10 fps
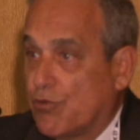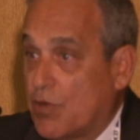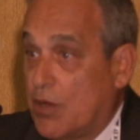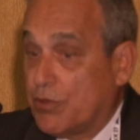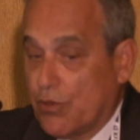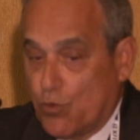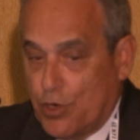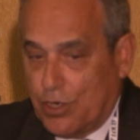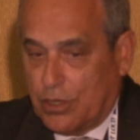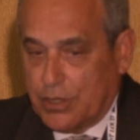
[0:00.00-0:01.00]
throughout the
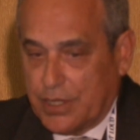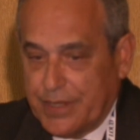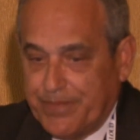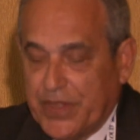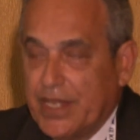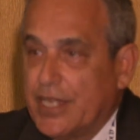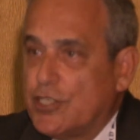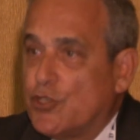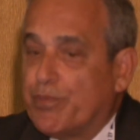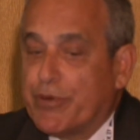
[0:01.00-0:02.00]
world,
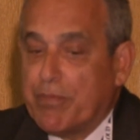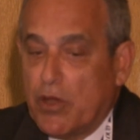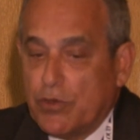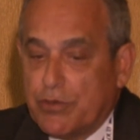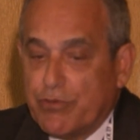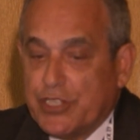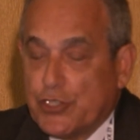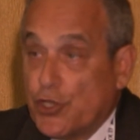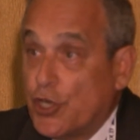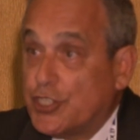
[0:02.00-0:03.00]
to promote
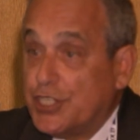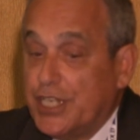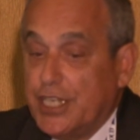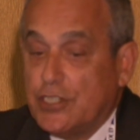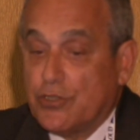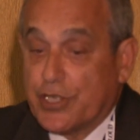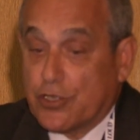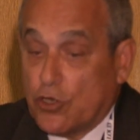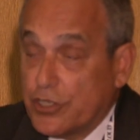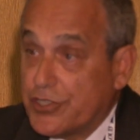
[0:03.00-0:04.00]
research into the
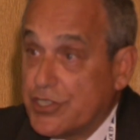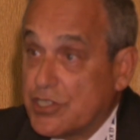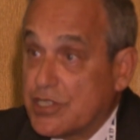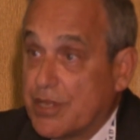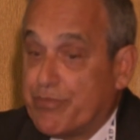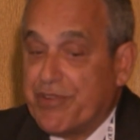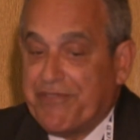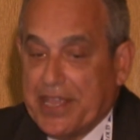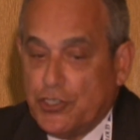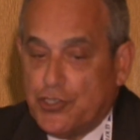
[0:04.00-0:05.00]
causes, the
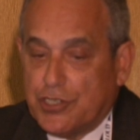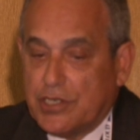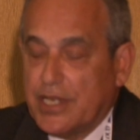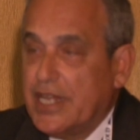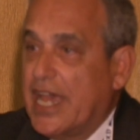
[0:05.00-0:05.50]
prevention,